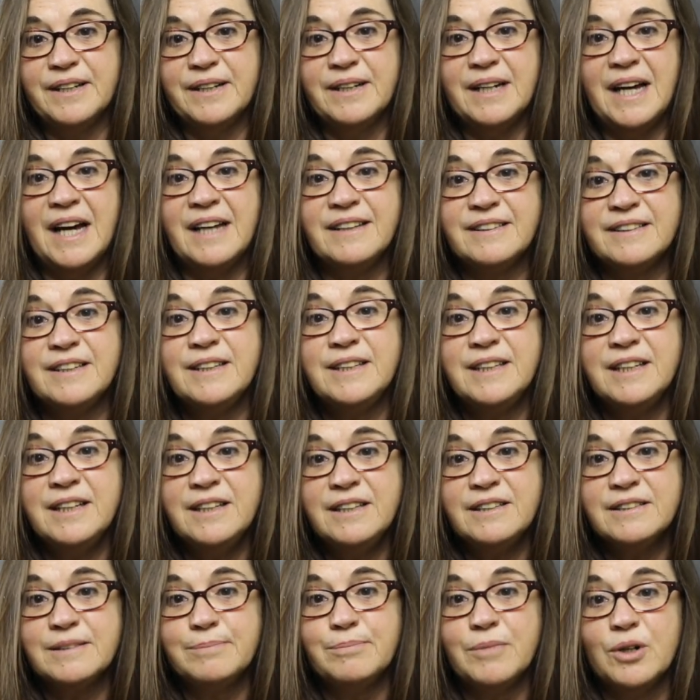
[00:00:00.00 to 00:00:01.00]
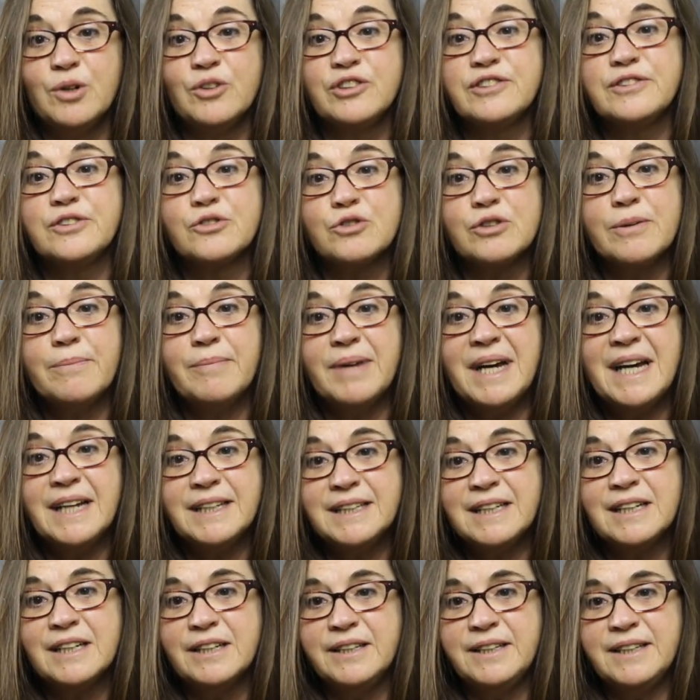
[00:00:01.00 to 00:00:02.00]
as it is most
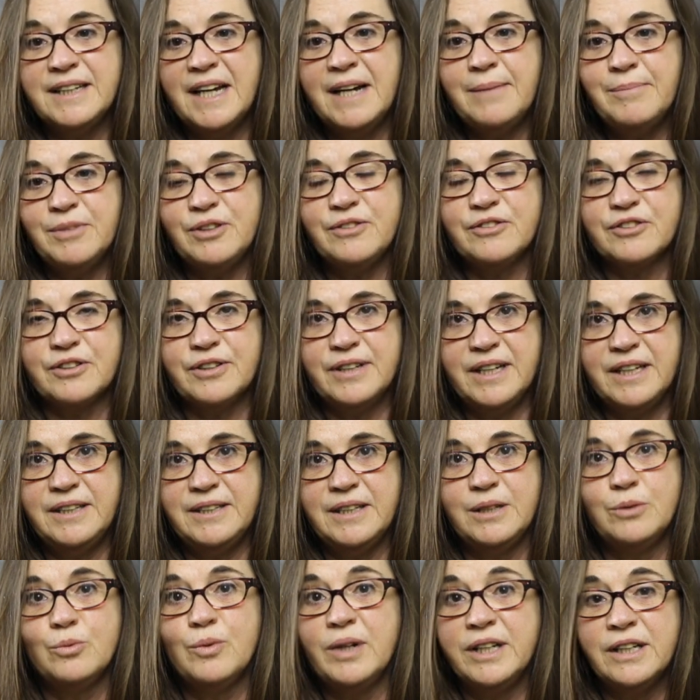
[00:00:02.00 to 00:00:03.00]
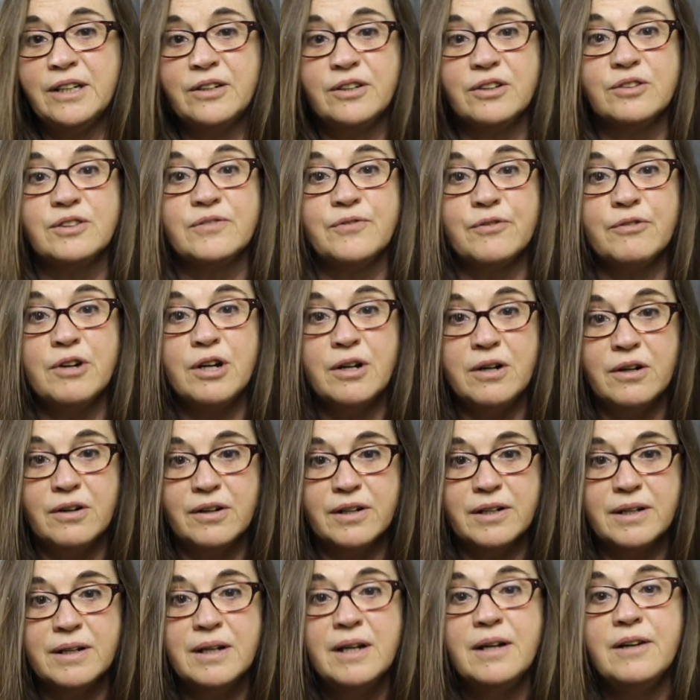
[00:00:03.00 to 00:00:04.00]
dramatically demonstrated when it goes
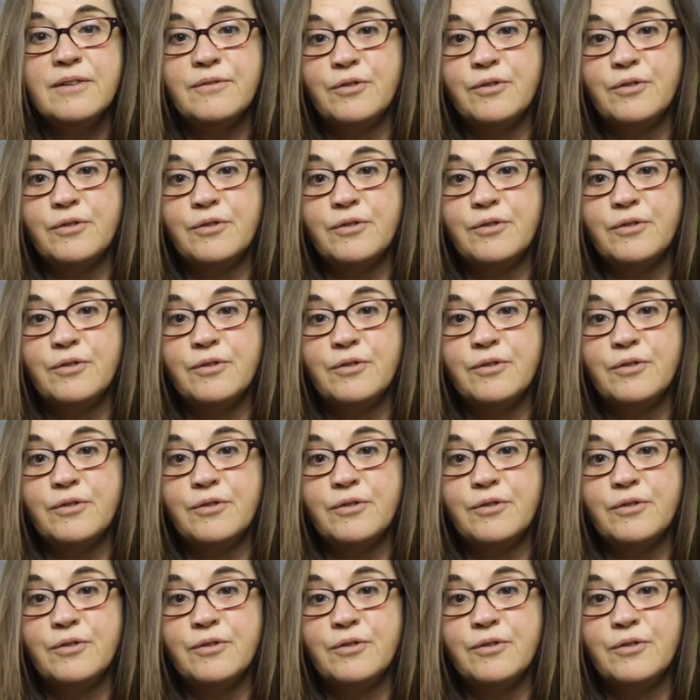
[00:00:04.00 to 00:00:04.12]
wrong.